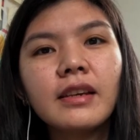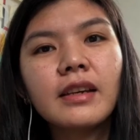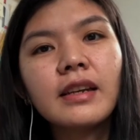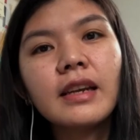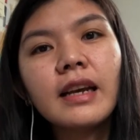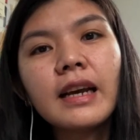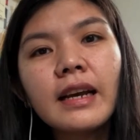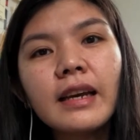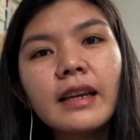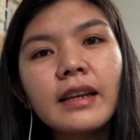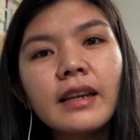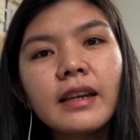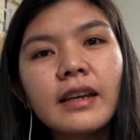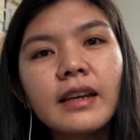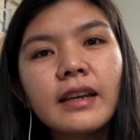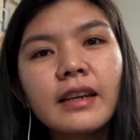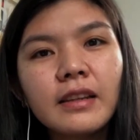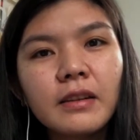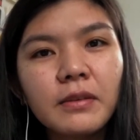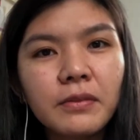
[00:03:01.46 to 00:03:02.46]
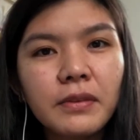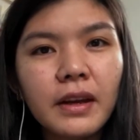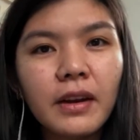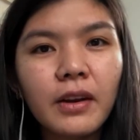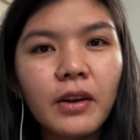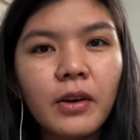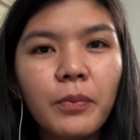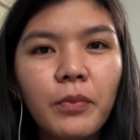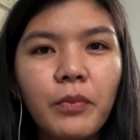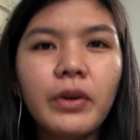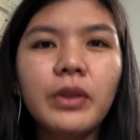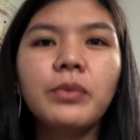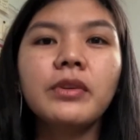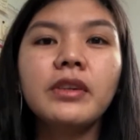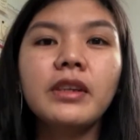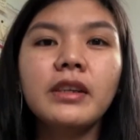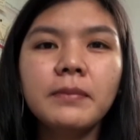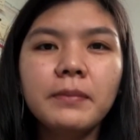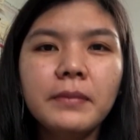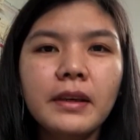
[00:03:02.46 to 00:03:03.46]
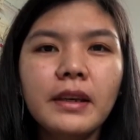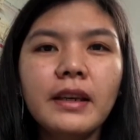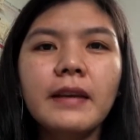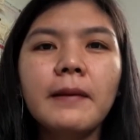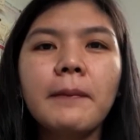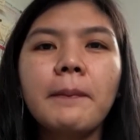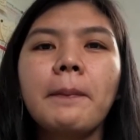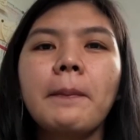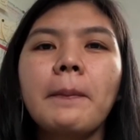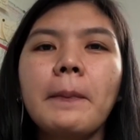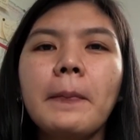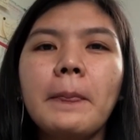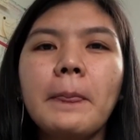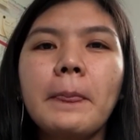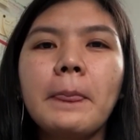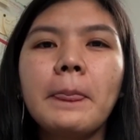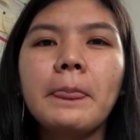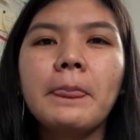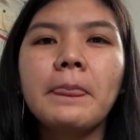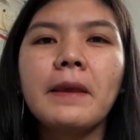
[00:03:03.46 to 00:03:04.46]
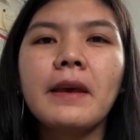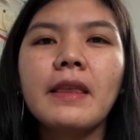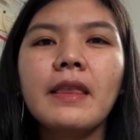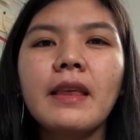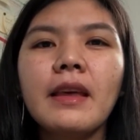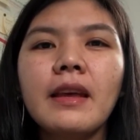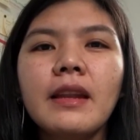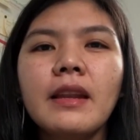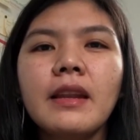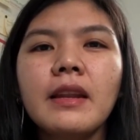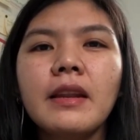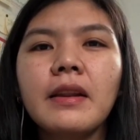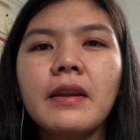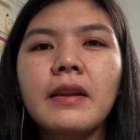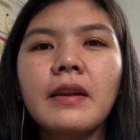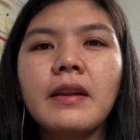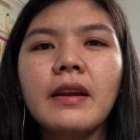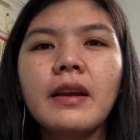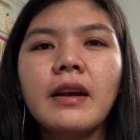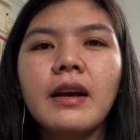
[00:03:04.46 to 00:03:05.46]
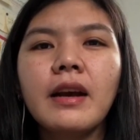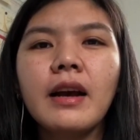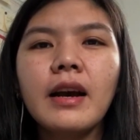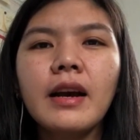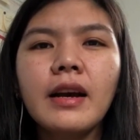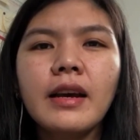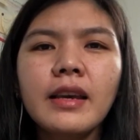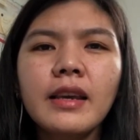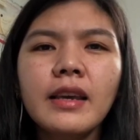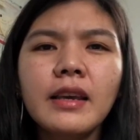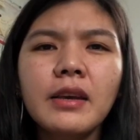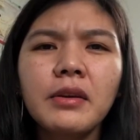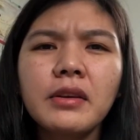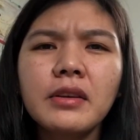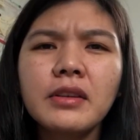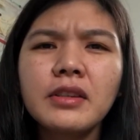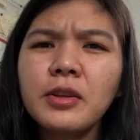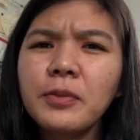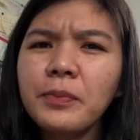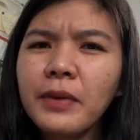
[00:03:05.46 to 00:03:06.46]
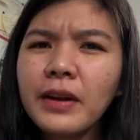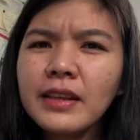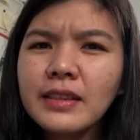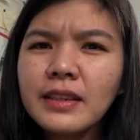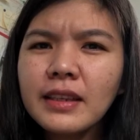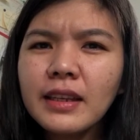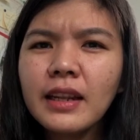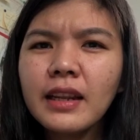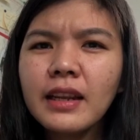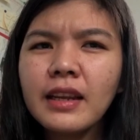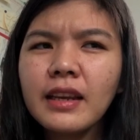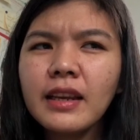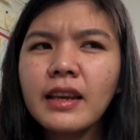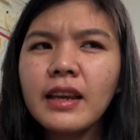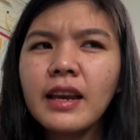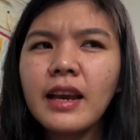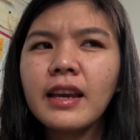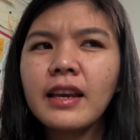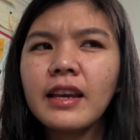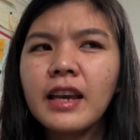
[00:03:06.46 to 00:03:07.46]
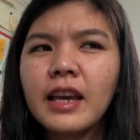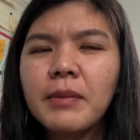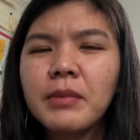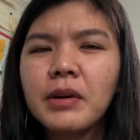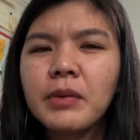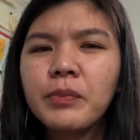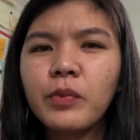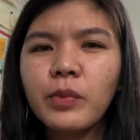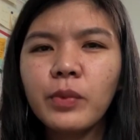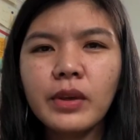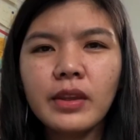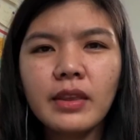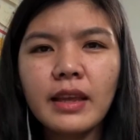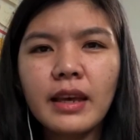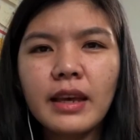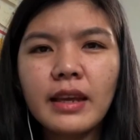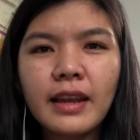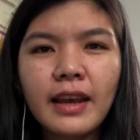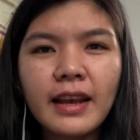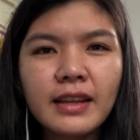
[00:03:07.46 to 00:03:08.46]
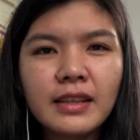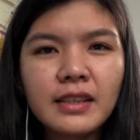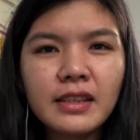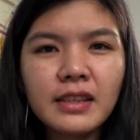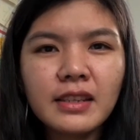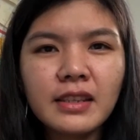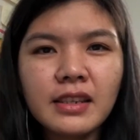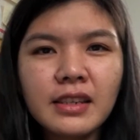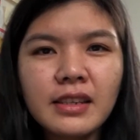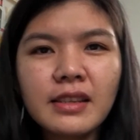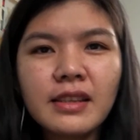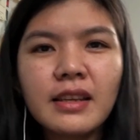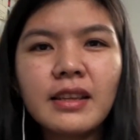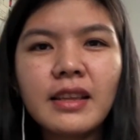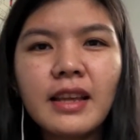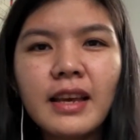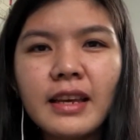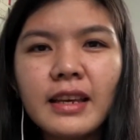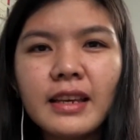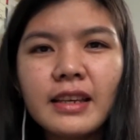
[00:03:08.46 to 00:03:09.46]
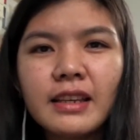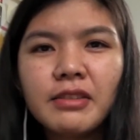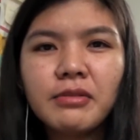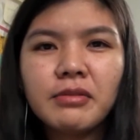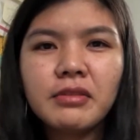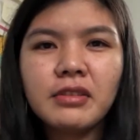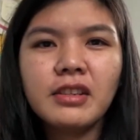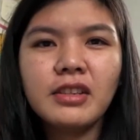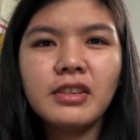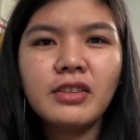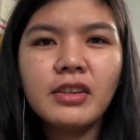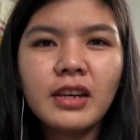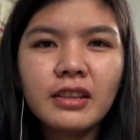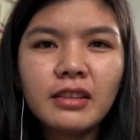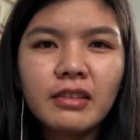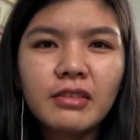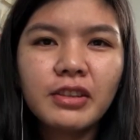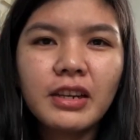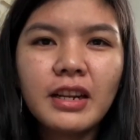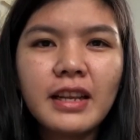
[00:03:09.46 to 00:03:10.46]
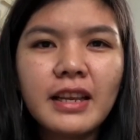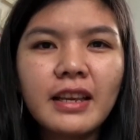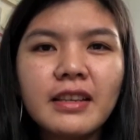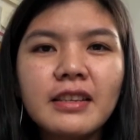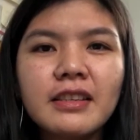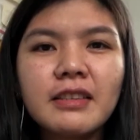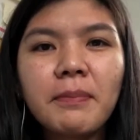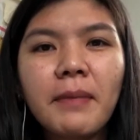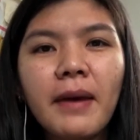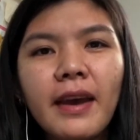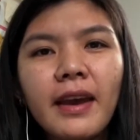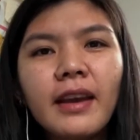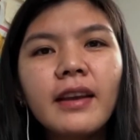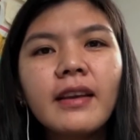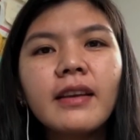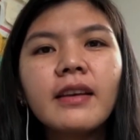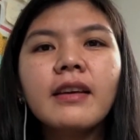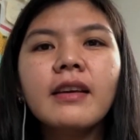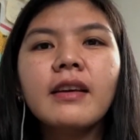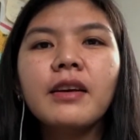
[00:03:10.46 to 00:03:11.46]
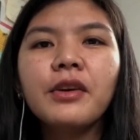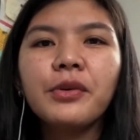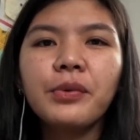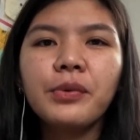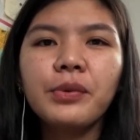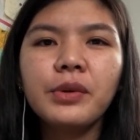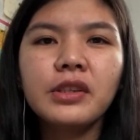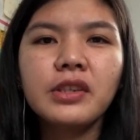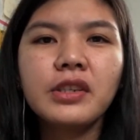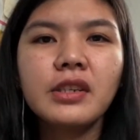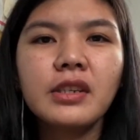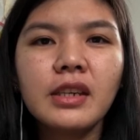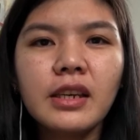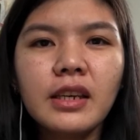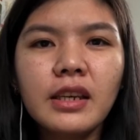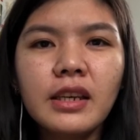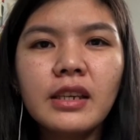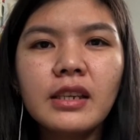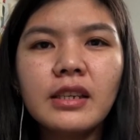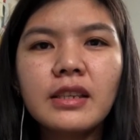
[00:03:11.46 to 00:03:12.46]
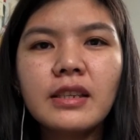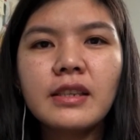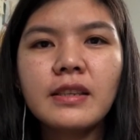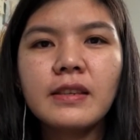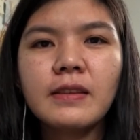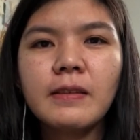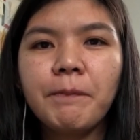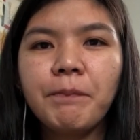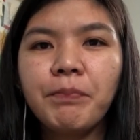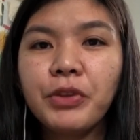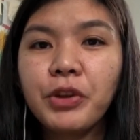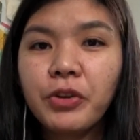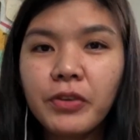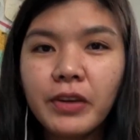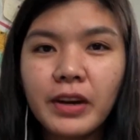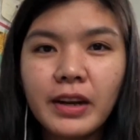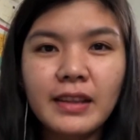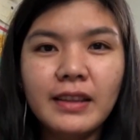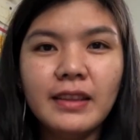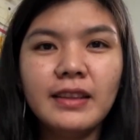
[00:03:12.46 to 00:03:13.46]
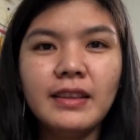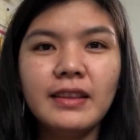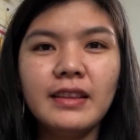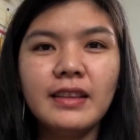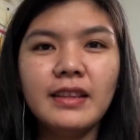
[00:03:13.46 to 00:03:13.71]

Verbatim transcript: na ganahan ka i-develop, what would it be? And then I came up with an answer that I did not really expect, which is grit.